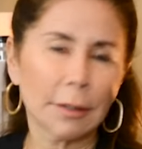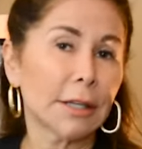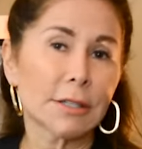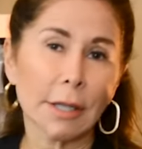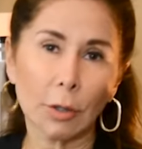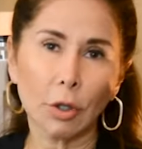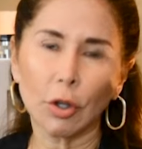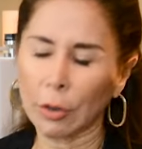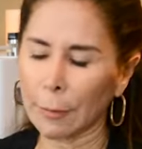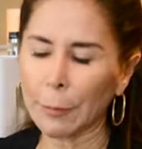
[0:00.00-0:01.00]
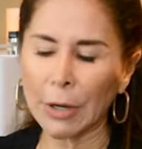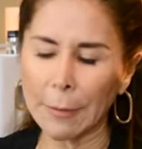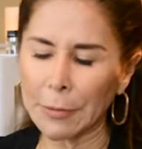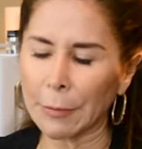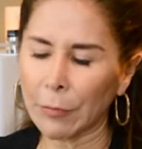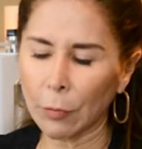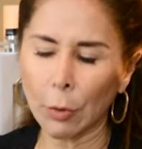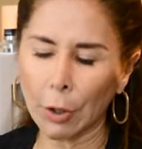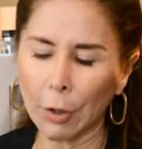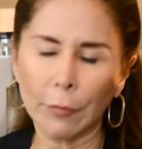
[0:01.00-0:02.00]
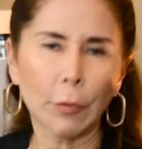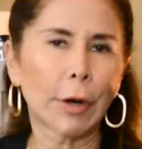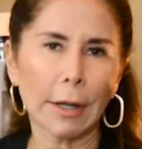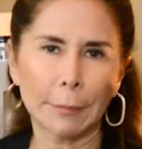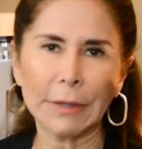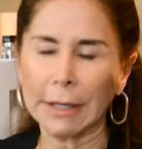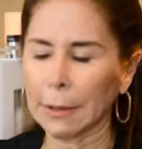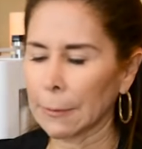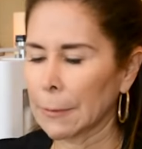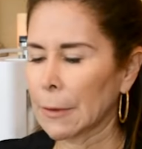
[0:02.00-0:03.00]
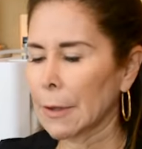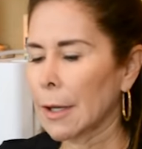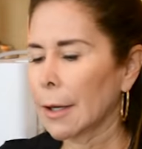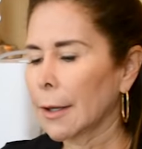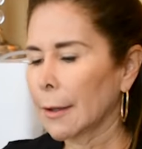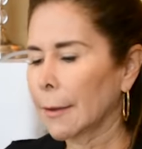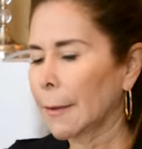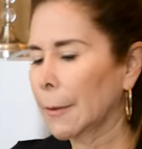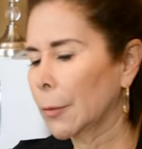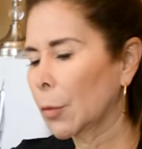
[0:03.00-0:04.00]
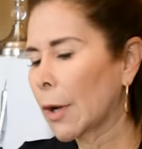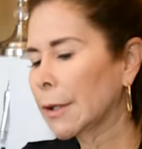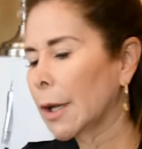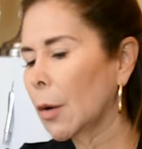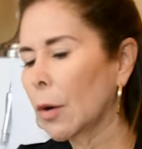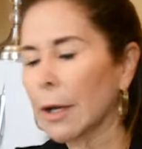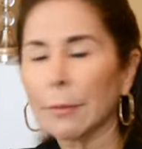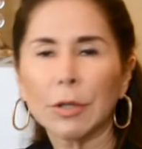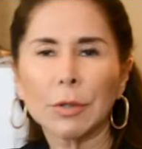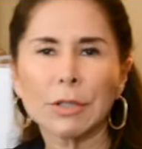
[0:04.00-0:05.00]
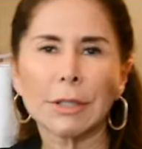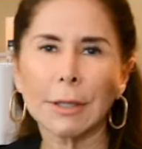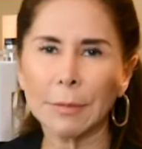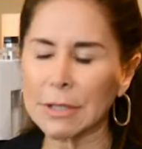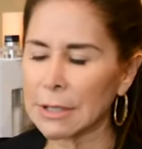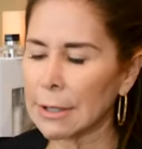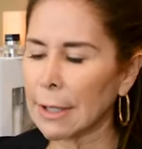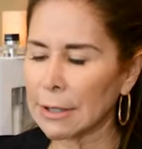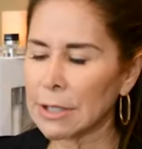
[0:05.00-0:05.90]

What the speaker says: it's a good prep for a peel. Right now I'm using the PCA